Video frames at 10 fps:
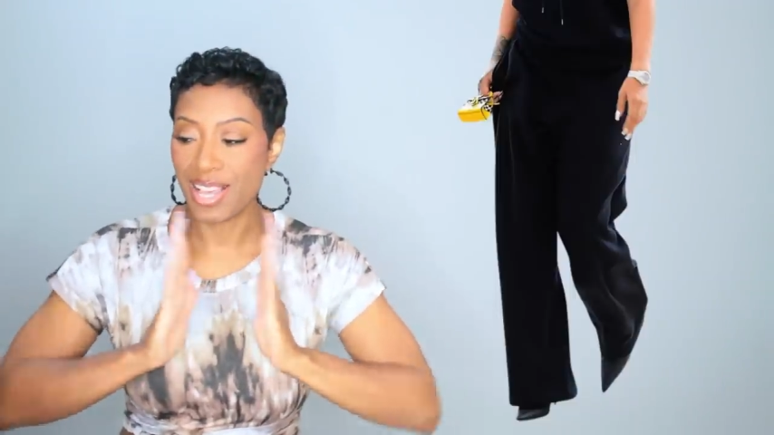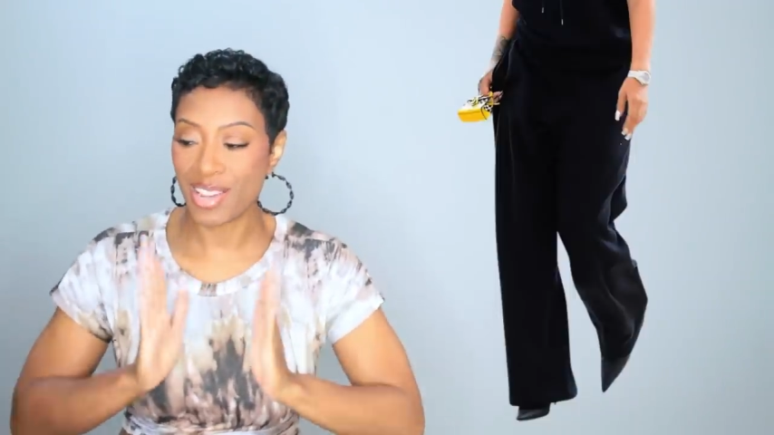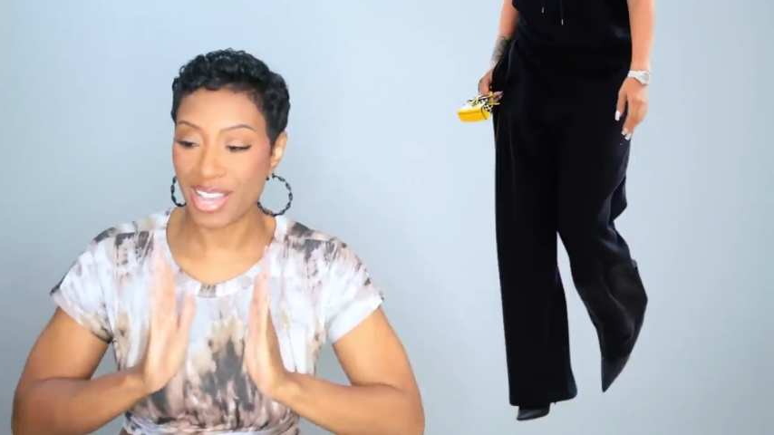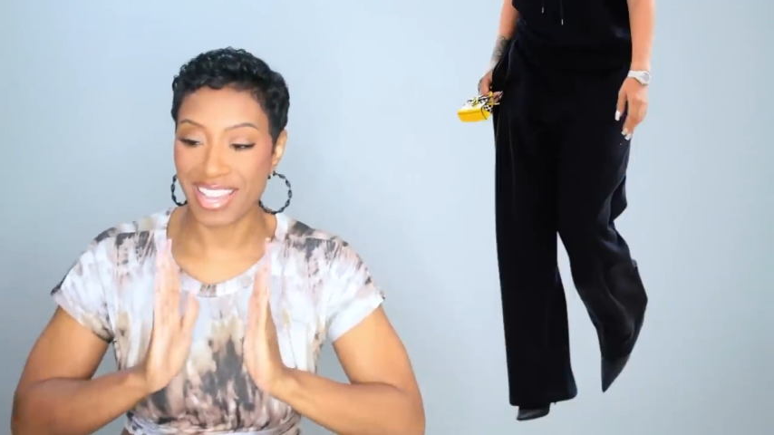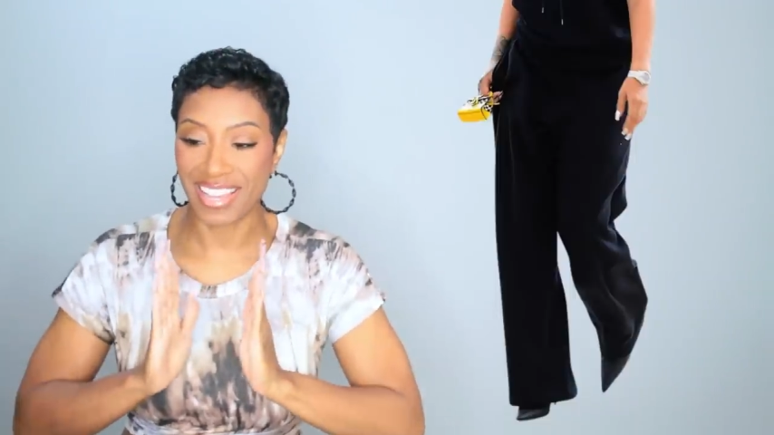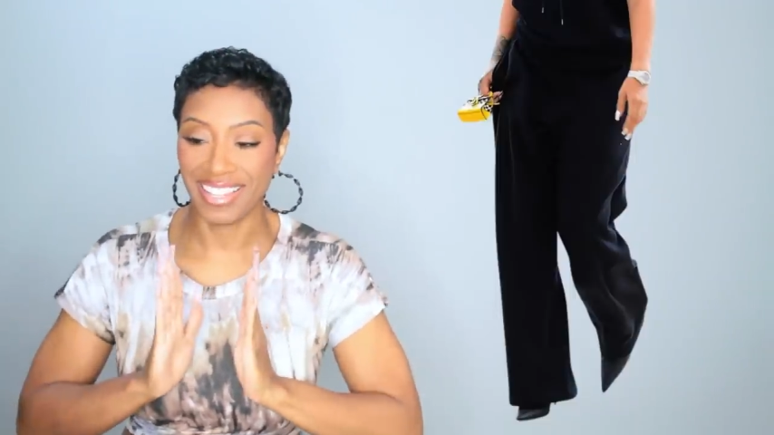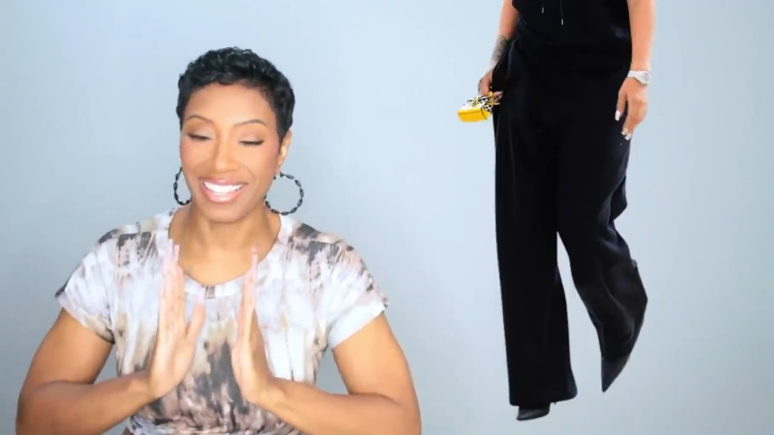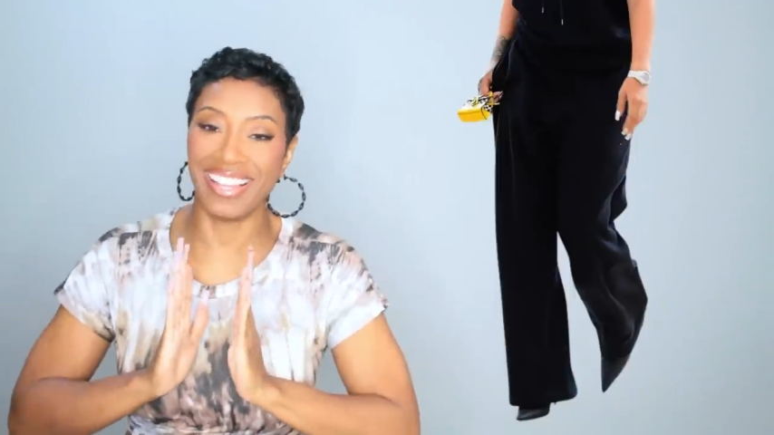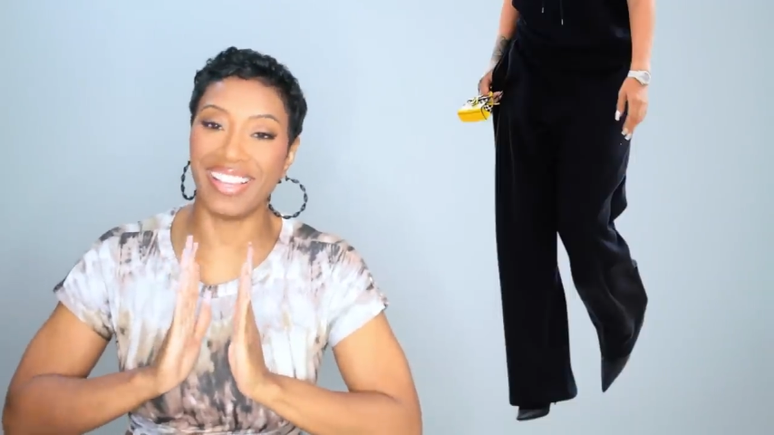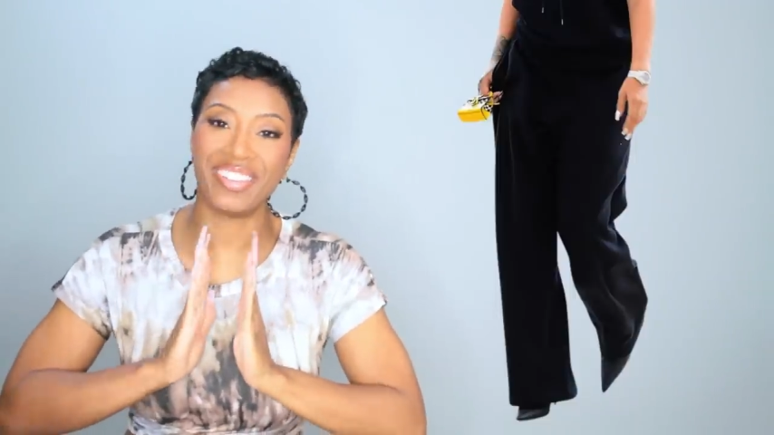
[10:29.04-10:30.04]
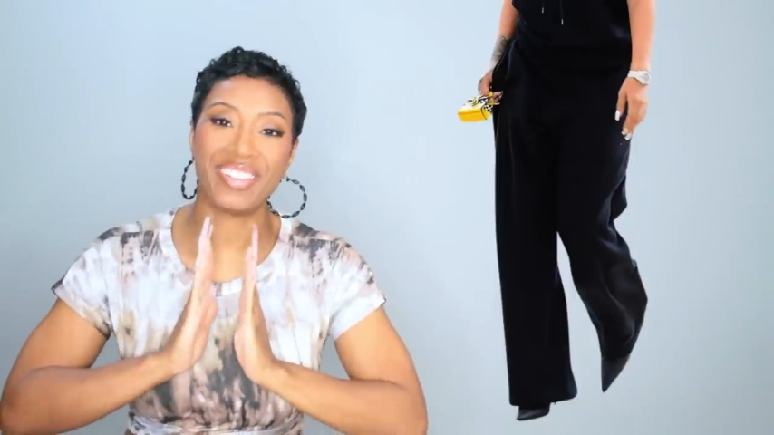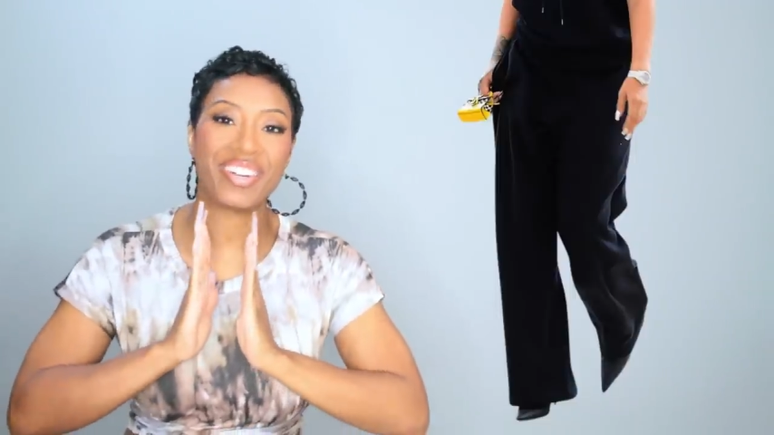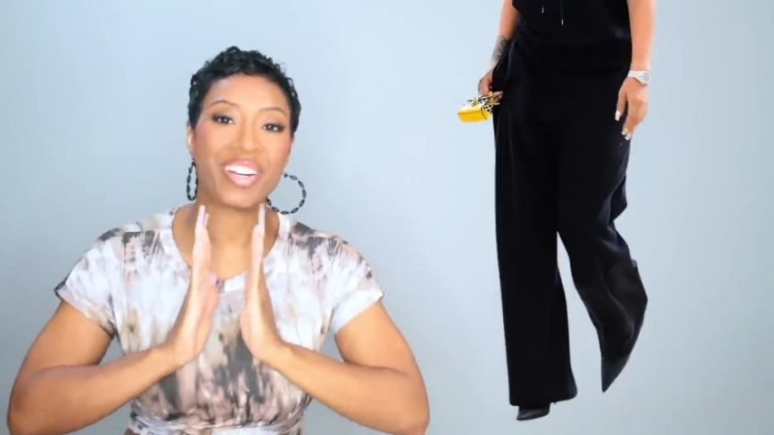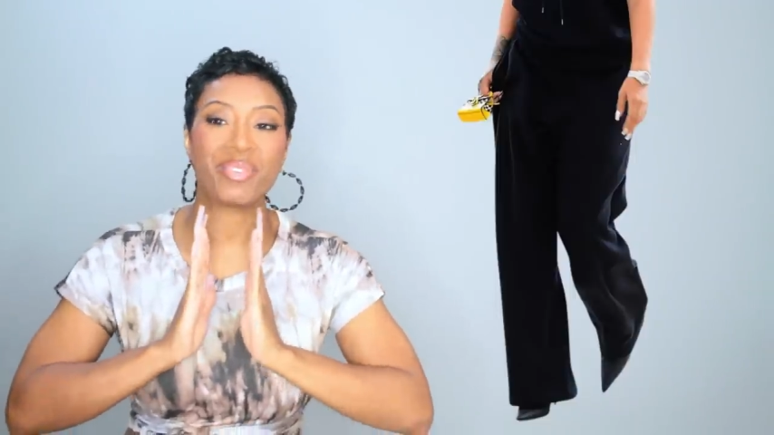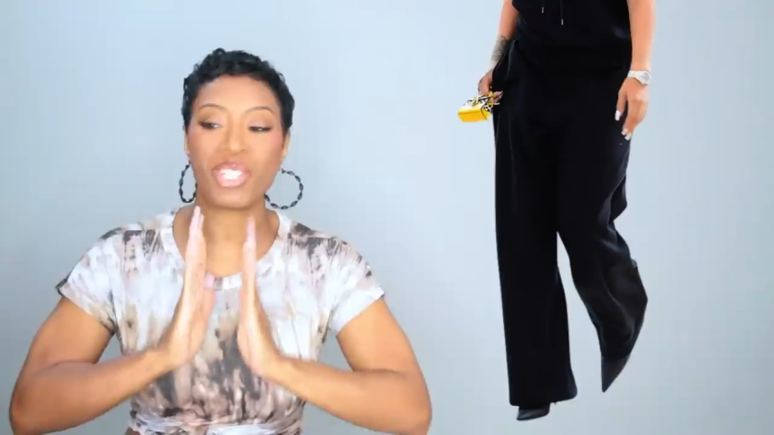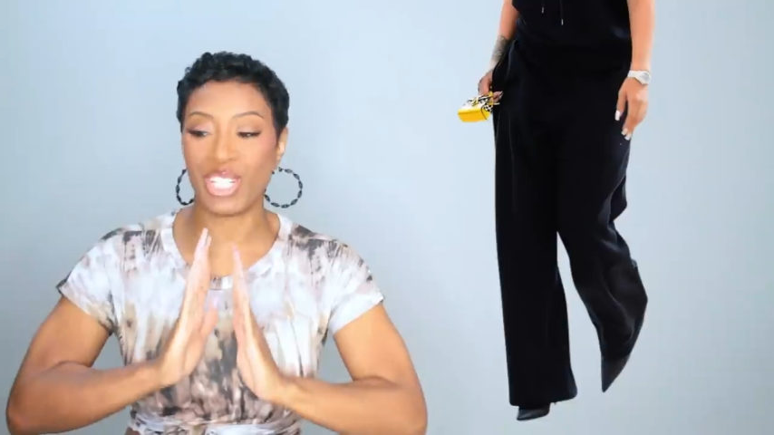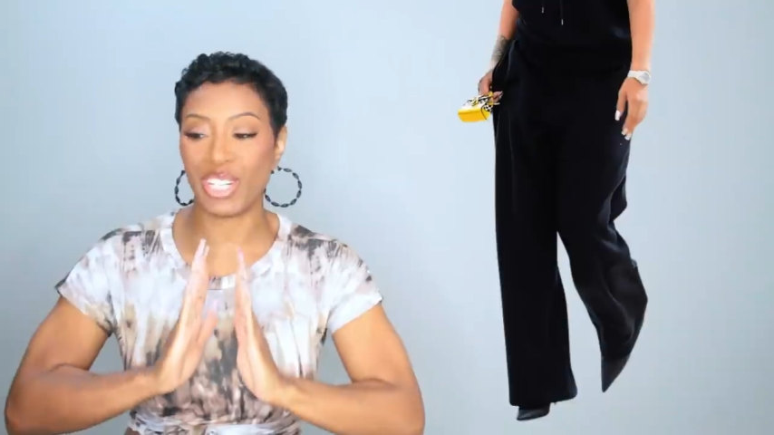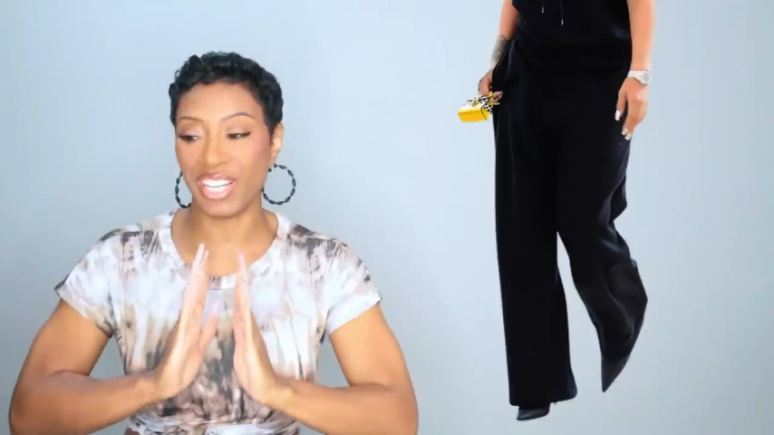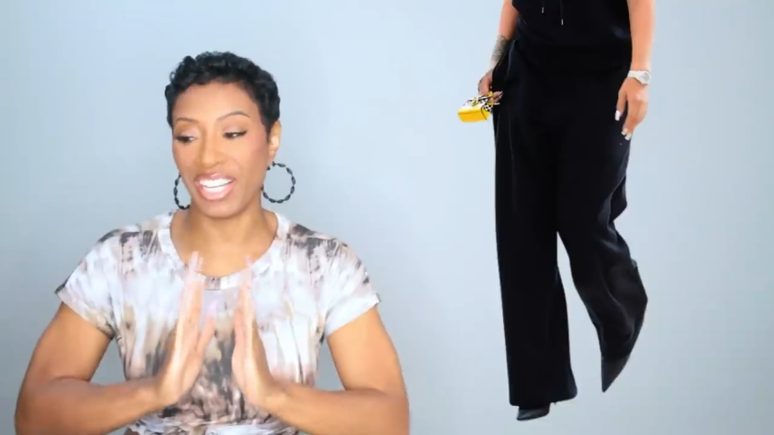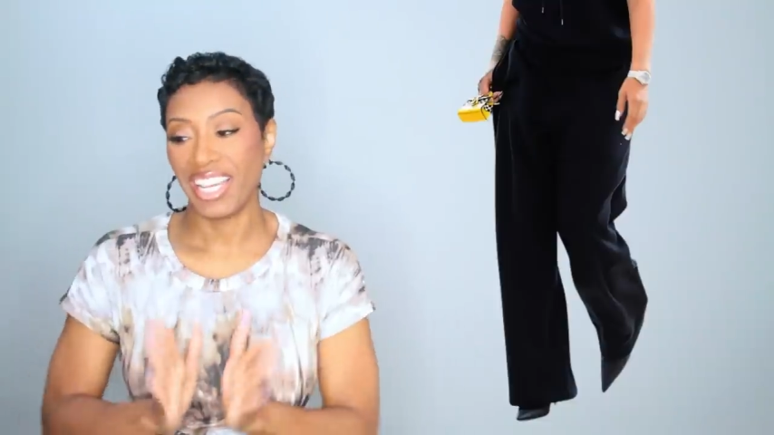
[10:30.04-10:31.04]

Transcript: Okay, I don't know why I'm cheering.